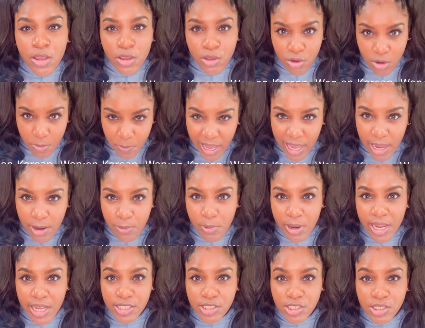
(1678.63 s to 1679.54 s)
your pay
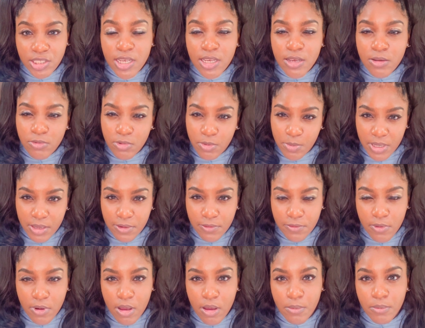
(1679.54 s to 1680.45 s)
range will be
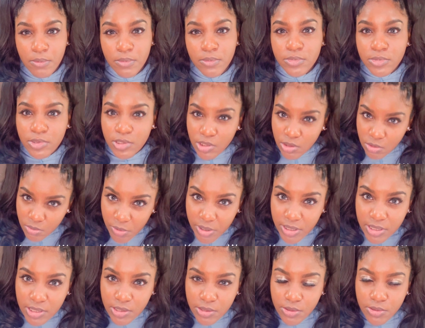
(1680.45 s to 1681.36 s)
from
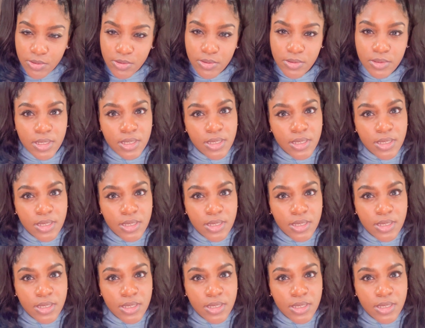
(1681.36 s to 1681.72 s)
2.2 to